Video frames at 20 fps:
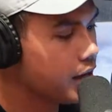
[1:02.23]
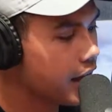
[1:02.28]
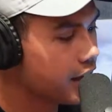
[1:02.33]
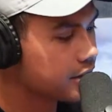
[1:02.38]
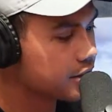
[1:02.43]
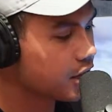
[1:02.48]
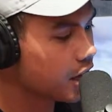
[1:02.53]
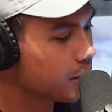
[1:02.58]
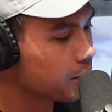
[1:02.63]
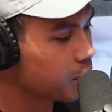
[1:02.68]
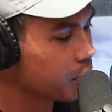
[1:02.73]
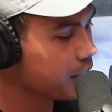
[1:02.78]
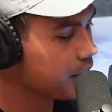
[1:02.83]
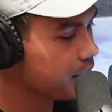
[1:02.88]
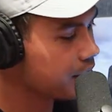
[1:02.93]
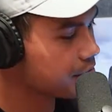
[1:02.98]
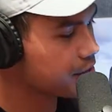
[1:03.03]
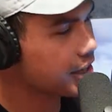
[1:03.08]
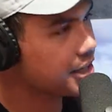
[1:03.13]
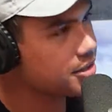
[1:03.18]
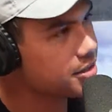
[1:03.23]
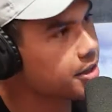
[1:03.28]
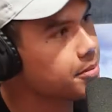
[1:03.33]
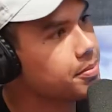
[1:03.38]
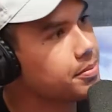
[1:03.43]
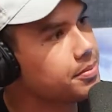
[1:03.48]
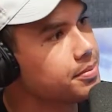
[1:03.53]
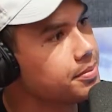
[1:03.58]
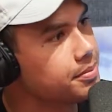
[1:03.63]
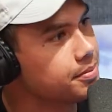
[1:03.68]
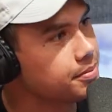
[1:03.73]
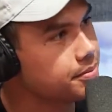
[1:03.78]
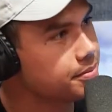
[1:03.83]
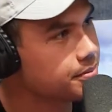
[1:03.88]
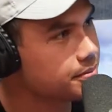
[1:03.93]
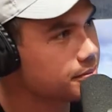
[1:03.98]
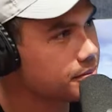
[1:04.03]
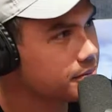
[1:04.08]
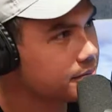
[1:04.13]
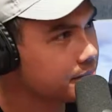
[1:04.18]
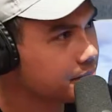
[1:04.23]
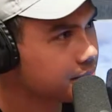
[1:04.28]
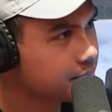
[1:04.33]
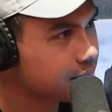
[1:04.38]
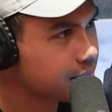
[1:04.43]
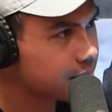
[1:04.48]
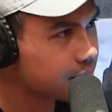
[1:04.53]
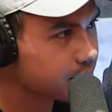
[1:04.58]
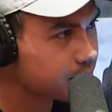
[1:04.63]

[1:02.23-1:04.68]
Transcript: Yeah, and Tom Brady deflates them. Yep, definitely.